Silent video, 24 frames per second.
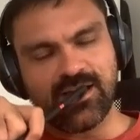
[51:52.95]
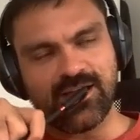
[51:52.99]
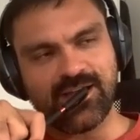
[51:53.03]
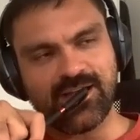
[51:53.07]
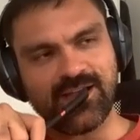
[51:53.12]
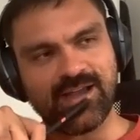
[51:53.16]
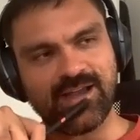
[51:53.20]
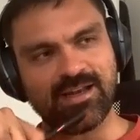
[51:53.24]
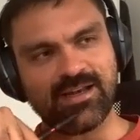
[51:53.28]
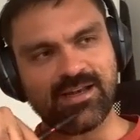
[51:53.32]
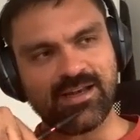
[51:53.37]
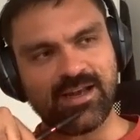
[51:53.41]

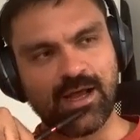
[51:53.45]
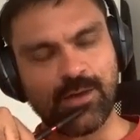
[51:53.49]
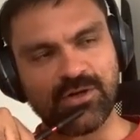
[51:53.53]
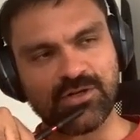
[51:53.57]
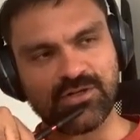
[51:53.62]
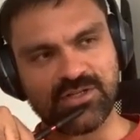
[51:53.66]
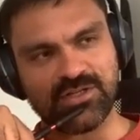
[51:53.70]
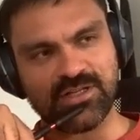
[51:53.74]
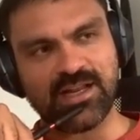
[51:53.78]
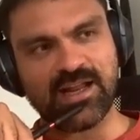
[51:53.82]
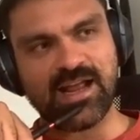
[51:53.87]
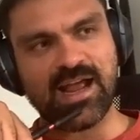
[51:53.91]
And how
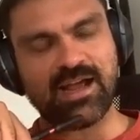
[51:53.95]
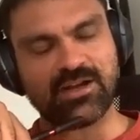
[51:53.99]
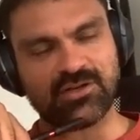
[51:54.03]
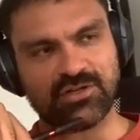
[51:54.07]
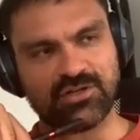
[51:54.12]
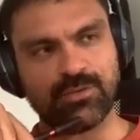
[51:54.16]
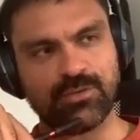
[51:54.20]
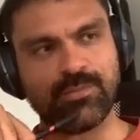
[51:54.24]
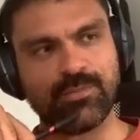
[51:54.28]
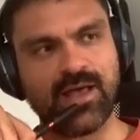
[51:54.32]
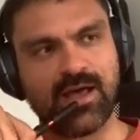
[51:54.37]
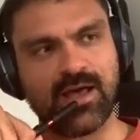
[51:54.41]
much did it
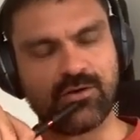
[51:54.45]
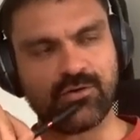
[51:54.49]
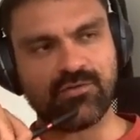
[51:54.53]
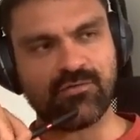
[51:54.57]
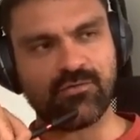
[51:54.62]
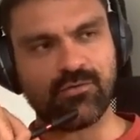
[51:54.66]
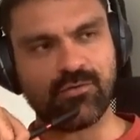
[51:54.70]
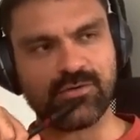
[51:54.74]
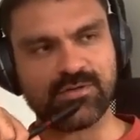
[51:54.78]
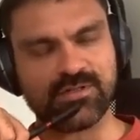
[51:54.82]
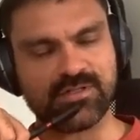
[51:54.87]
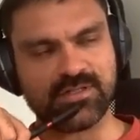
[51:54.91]
actually matter
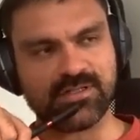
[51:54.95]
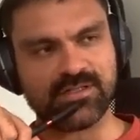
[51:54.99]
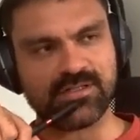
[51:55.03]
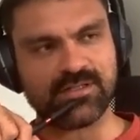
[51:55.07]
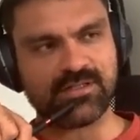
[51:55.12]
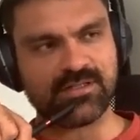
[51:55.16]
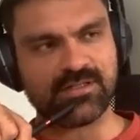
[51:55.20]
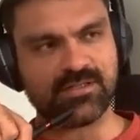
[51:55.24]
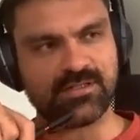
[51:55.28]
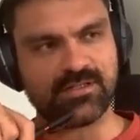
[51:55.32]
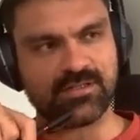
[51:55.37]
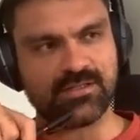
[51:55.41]

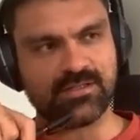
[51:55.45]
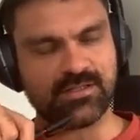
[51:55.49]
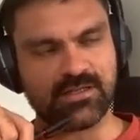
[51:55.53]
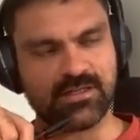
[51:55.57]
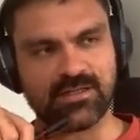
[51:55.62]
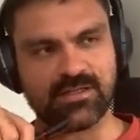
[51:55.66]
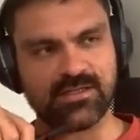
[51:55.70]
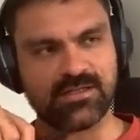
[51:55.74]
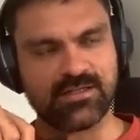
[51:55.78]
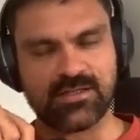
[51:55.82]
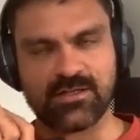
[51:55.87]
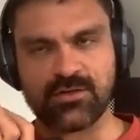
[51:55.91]
versus
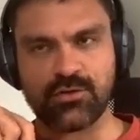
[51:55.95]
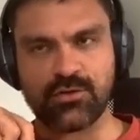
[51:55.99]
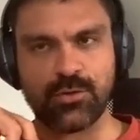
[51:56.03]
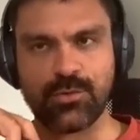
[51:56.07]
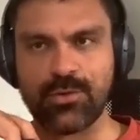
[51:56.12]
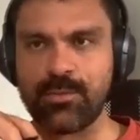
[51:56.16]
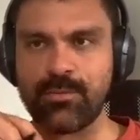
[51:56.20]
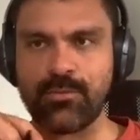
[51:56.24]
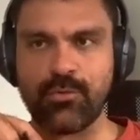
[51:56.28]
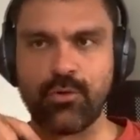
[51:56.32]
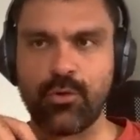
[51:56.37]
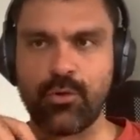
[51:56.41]
is it
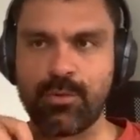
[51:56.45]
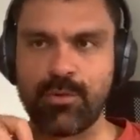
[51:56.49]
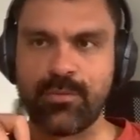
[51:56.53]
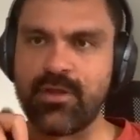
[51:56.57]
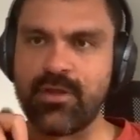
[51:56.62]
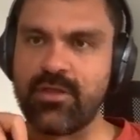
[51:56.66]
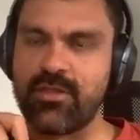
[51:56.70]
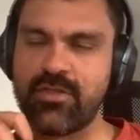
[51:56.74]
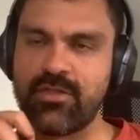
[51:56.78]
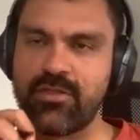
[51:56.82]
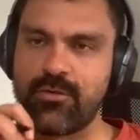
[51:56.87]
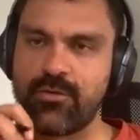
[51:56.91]
an urban
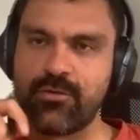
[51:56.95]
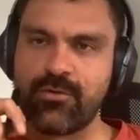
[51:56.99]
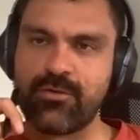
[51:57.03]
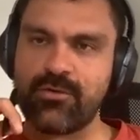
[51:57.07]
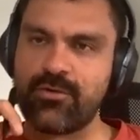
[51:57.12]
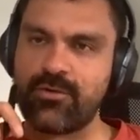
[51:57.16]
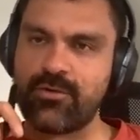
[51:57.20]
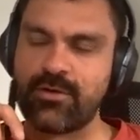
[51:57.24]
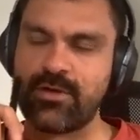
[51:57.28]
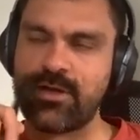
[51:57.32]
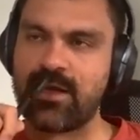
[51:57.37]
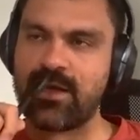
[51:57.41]
myth
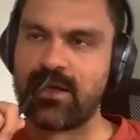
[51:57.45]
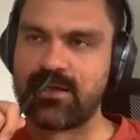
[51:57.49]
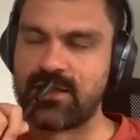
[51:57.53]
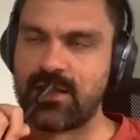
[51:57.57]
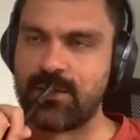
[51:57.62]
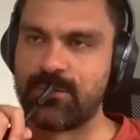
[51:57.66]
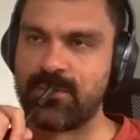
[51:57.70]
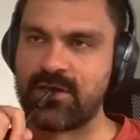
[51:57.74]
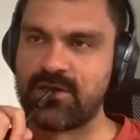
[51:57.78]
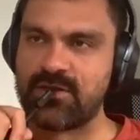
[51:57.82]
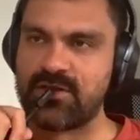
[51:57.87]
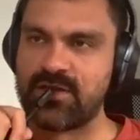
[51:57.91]
or not?
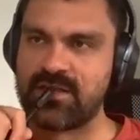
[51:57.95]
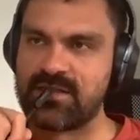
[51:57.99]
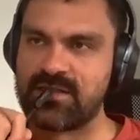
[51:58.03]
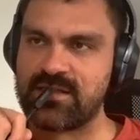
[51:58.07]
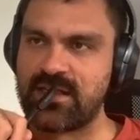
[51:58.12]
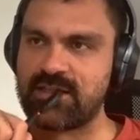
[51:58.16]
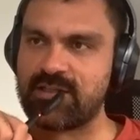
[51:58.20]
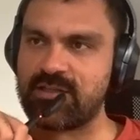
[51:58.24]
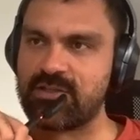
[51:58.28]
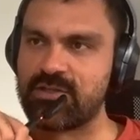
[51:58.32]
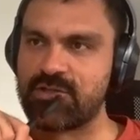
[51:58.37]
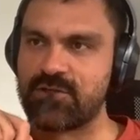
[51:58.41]
I'm not
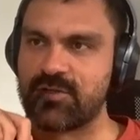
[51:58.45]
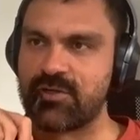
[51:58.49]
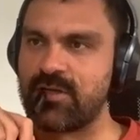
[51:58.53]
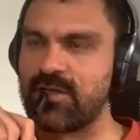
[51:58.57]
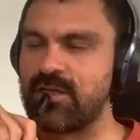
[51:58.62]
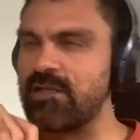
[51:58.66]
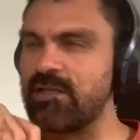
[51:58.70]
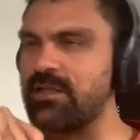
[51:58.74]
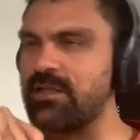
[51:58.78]
exactly sure.